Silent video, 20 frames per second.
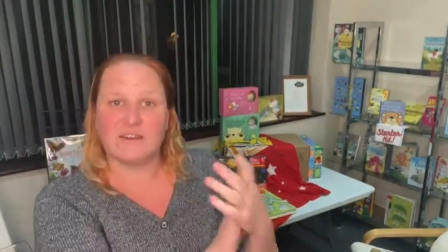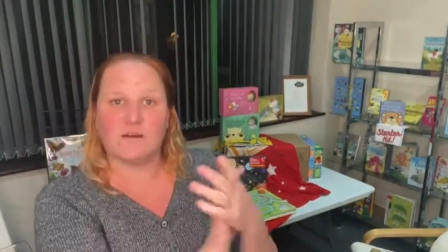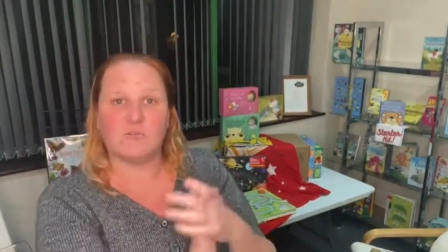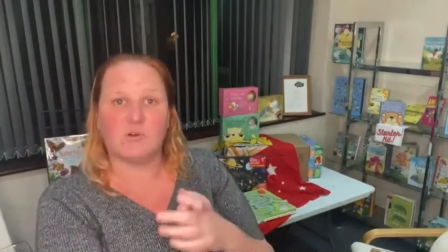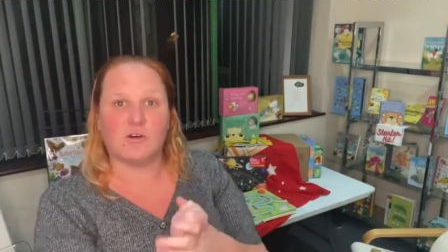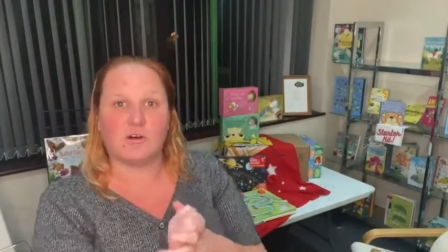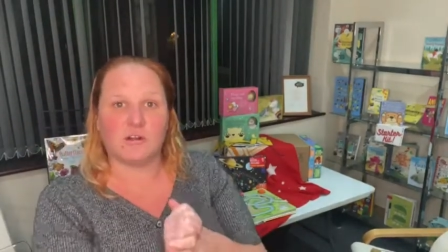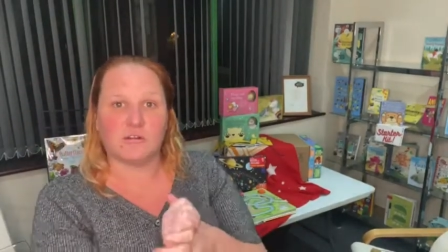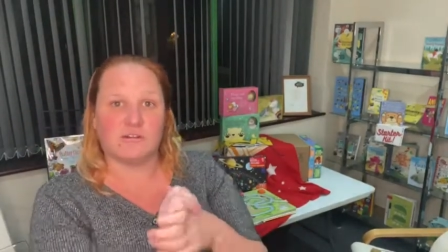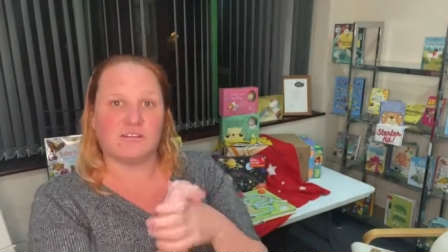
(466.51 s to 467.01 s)
I'm
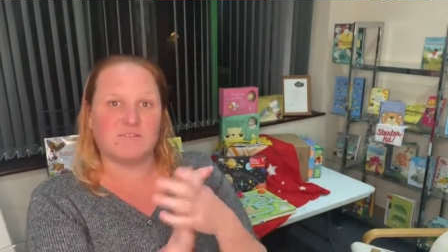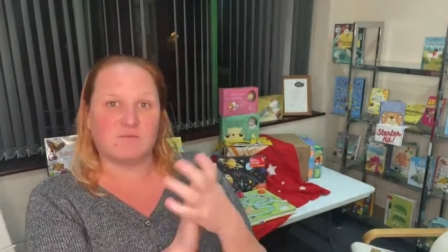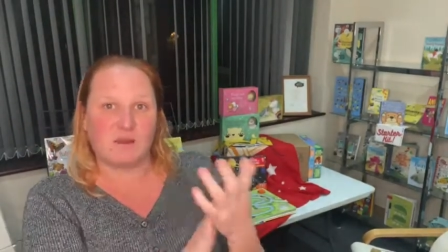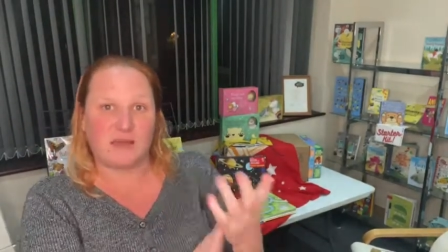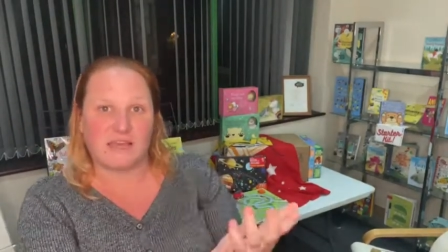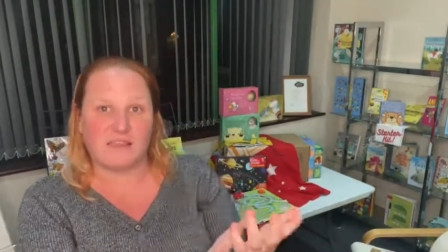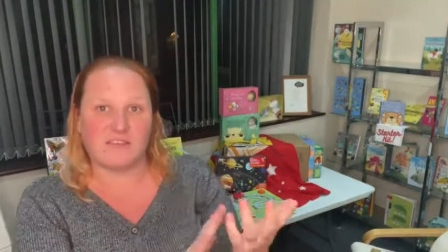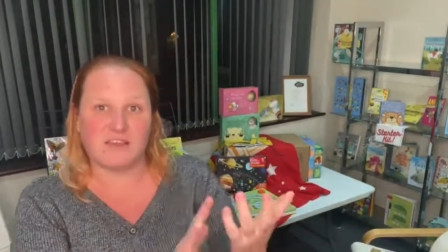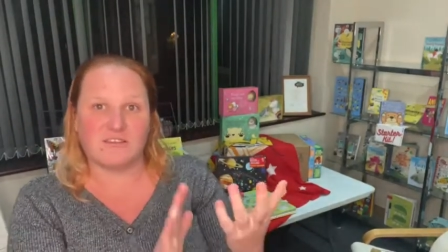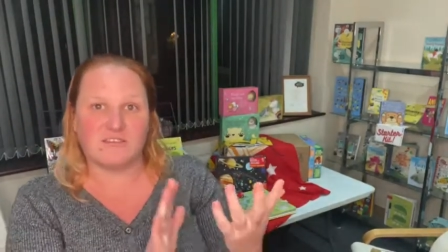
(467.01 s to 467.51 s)
not going to
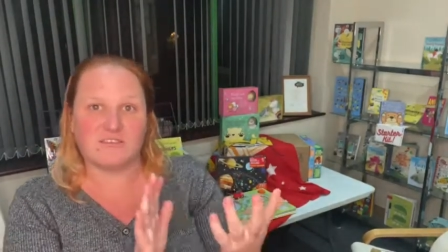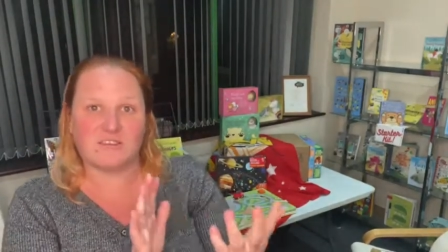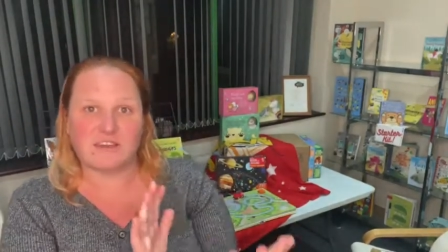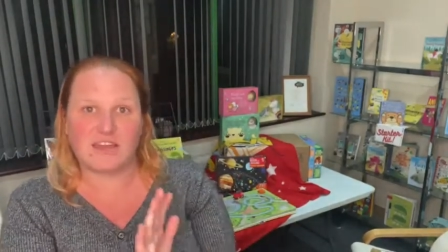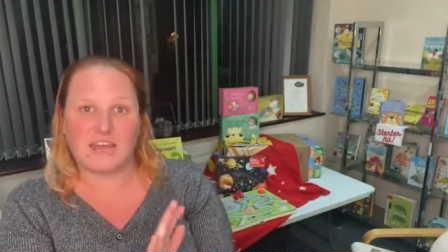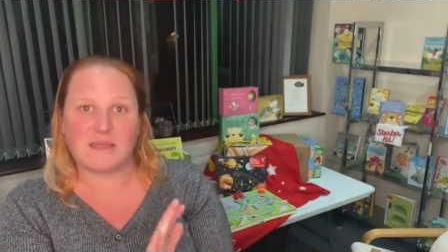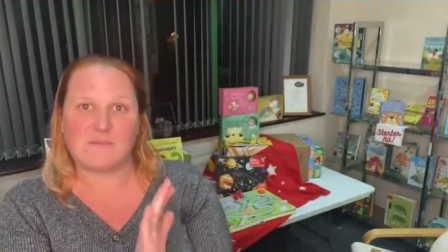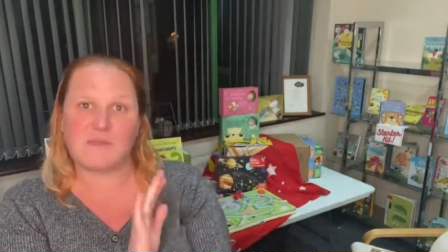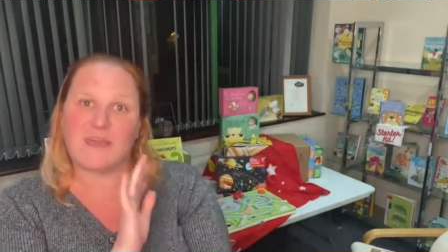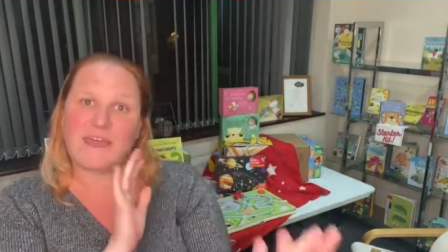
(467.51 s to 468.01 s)
explain those
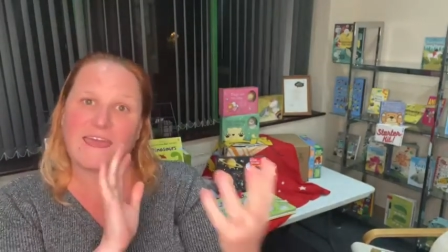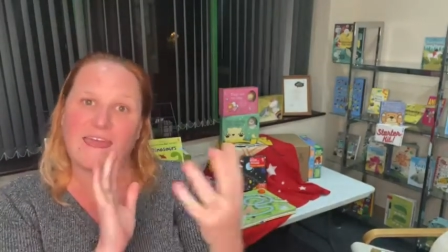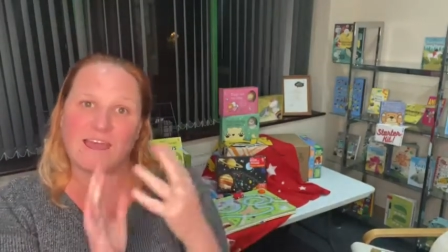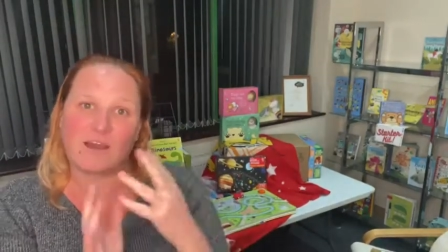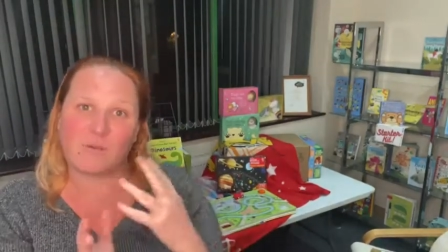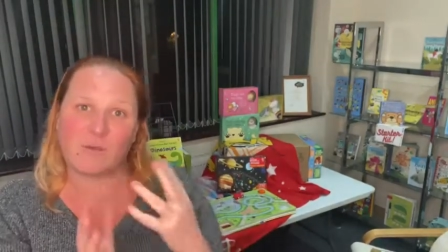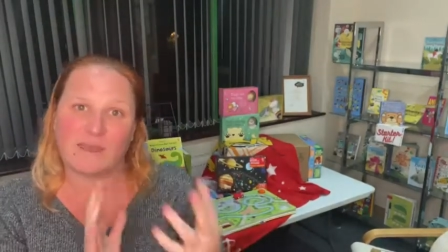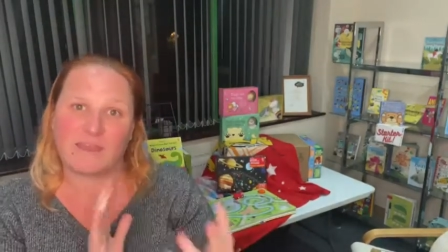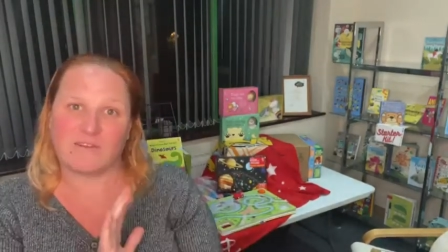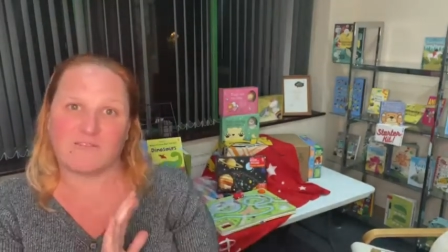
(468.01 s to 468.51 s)
today, but they're
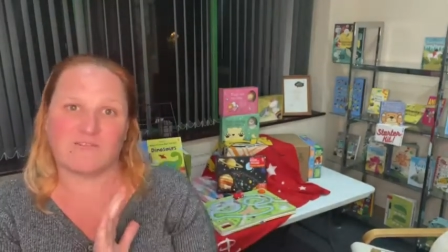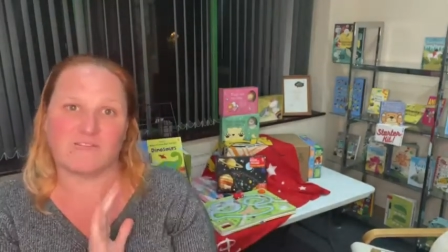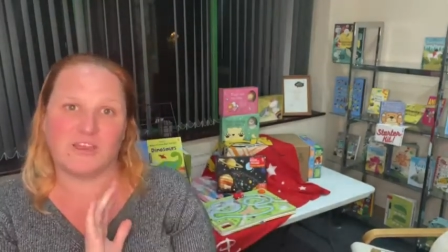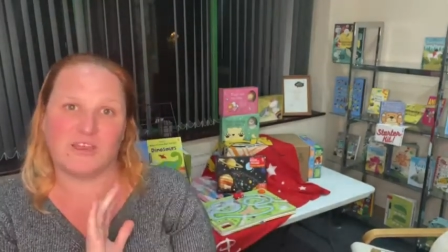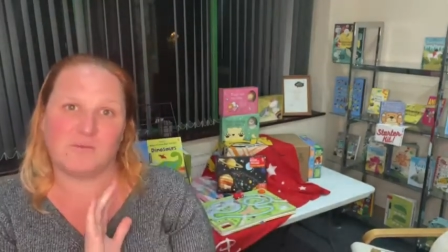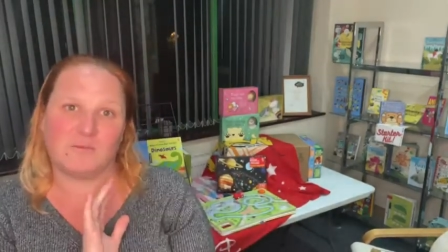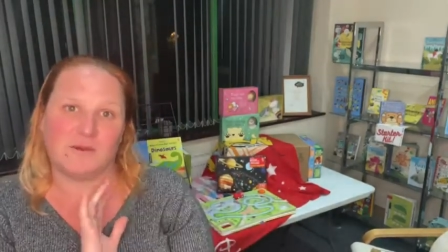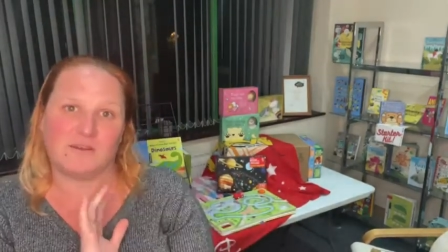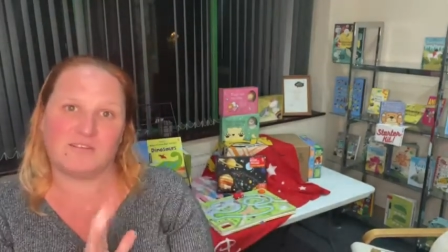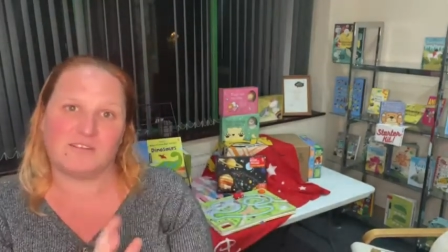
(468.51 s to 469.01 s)
how we get free
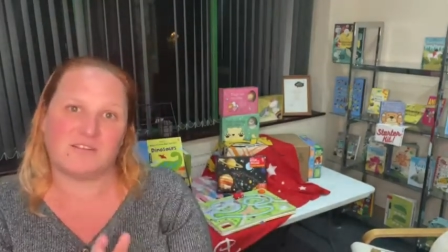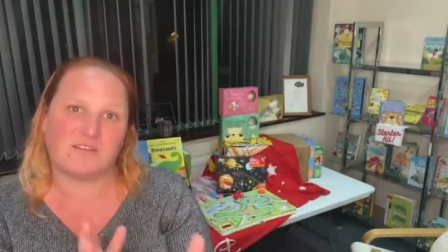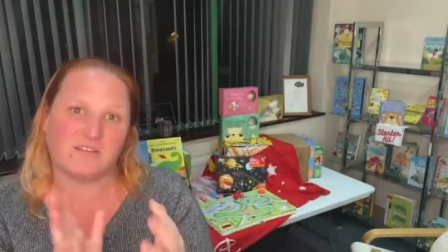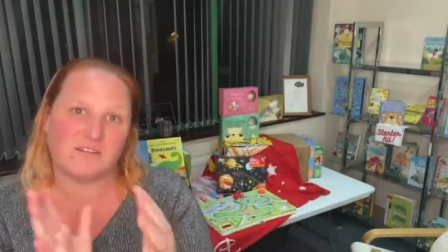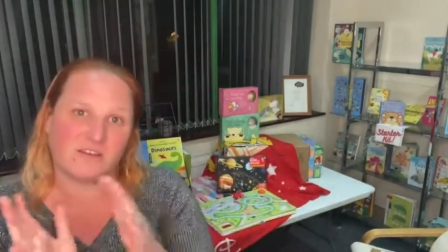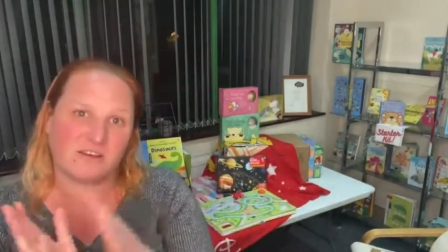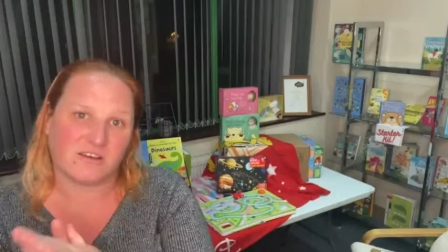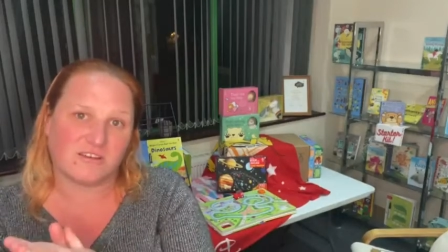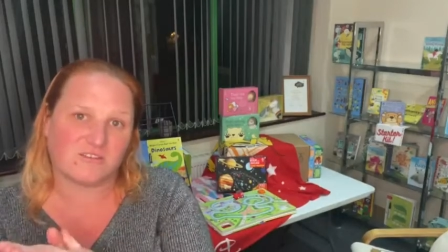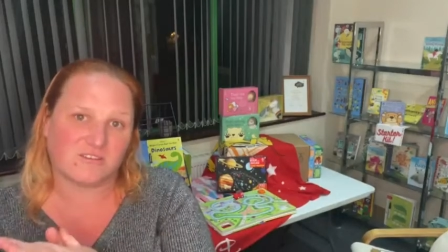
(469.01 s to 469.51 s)
books into
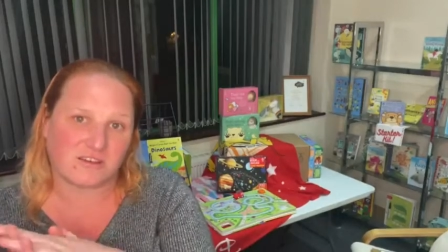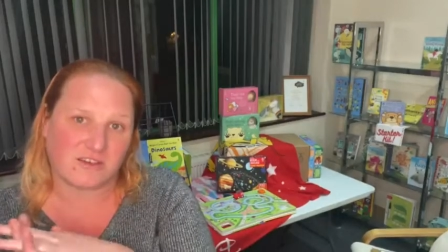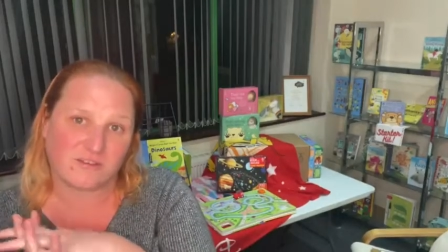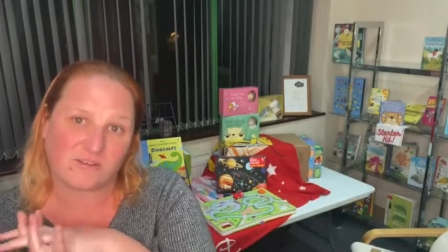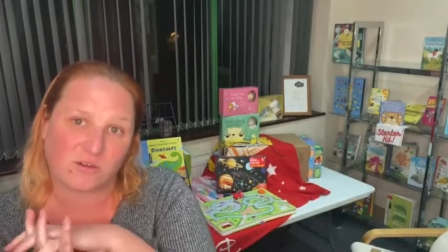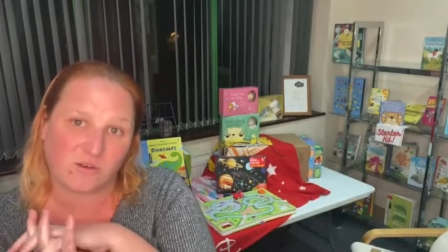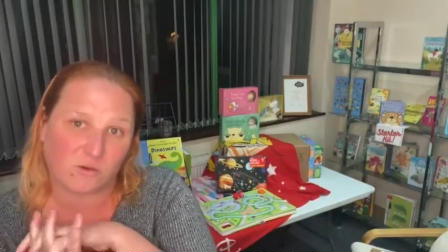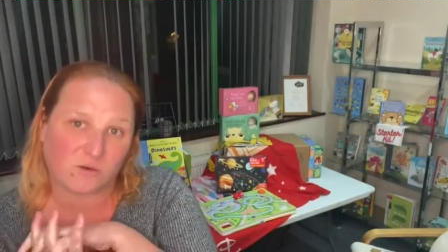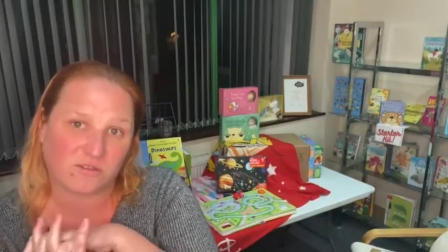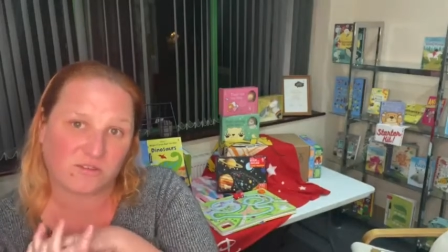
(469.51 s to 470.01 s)

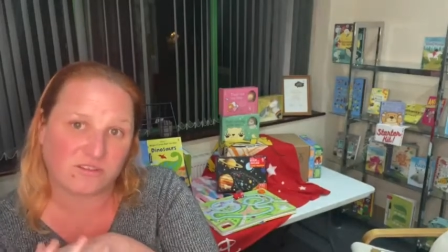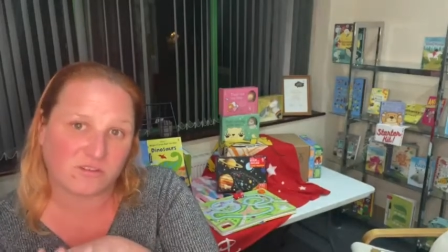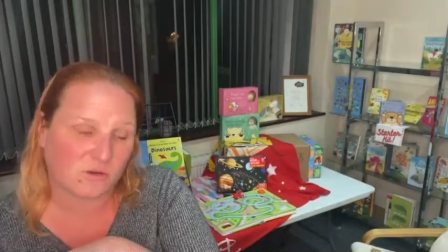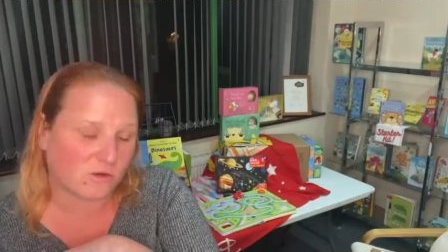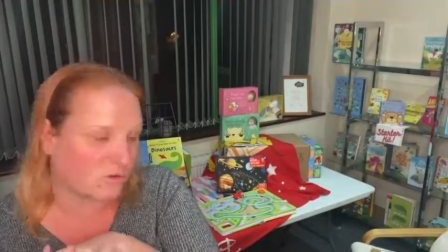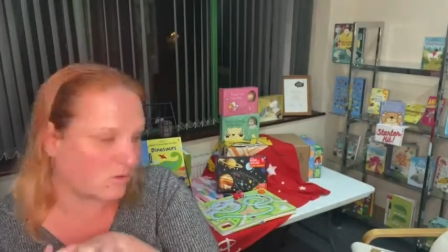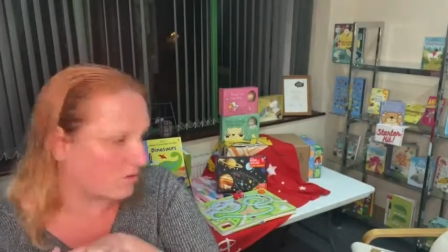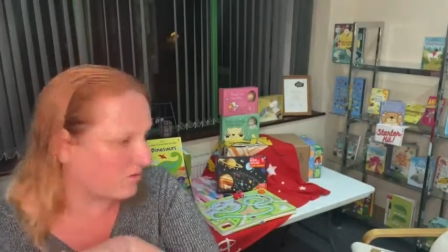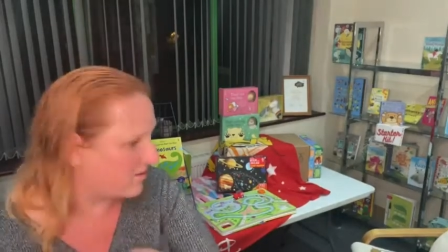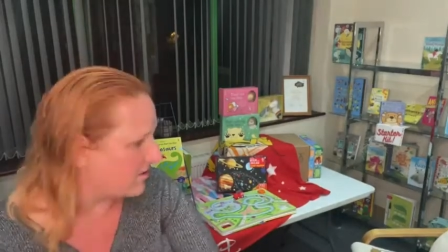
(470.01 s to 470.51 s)
nurseries or
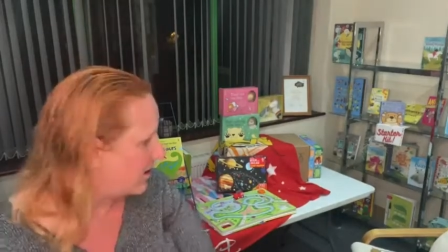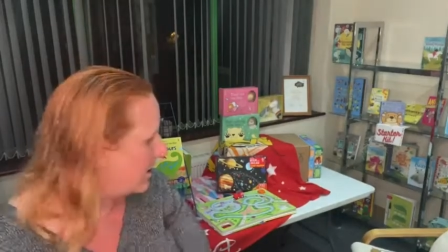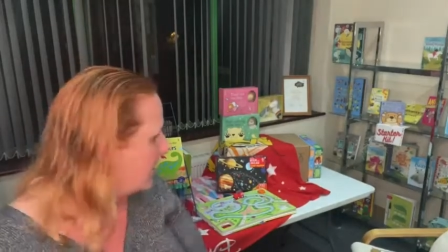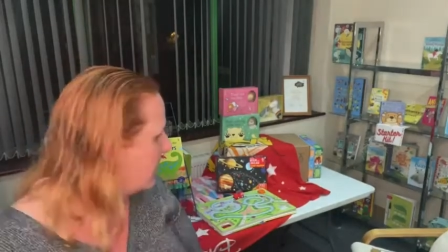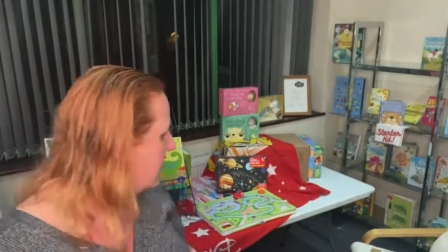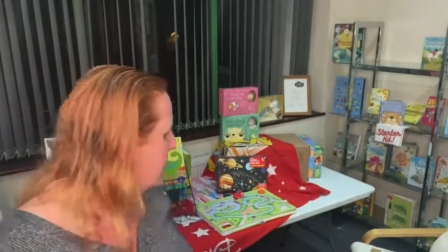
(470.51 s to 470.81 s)
schools.